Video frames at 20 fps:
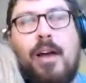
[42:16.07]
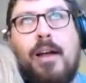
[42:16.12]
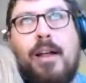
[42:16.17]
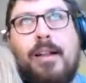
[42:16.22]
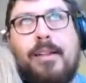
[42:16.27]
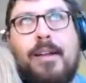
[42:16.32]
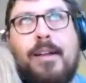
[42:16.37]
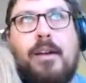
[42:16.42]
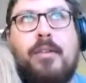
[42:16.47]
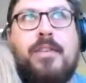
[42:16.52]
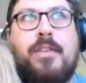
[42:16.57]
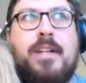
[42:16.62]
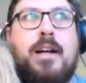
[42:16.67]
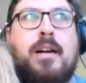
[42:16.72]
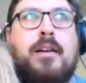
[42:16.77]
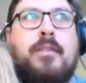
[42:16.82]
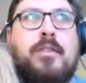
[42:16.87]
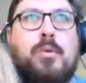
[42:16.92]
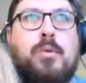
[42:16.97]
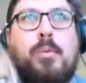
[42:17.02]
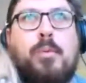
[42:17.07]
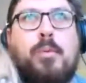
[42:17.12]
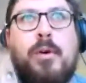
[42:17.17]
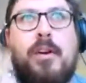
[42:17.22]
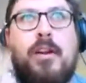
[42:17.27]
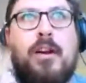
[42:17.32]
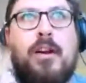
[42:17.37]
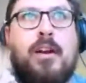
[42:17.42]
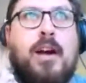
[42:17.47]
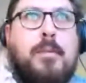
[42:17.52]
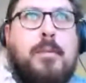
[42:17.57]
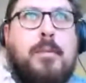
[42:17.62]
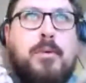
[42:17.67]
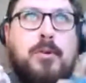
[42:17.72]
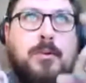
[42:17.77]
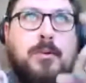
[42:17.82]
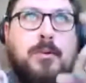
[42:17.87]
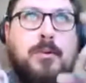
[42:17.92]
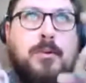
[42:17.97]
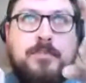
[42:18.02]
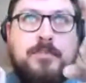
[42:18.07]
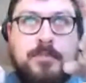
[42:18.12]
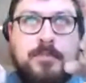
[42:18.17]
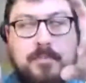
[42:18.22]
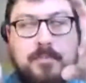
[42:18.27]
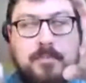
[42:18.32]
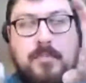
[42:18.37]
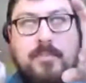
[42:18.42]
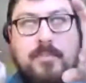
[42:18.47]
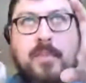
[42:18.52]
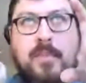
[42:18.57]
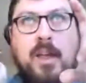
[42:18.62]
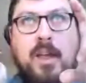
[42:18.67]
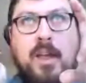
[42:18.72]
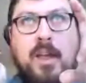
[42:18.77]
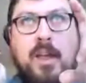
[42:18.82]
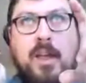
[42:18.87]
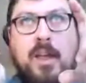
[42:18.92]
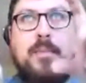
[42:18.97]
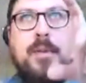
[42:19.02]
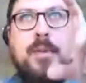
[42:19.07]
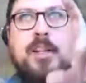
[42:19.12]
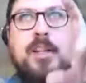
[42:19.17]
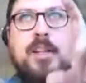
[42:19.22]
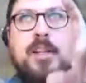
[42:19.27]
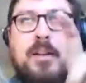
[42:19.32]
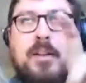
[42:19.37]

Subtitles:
a lot of photographers will put a couple in the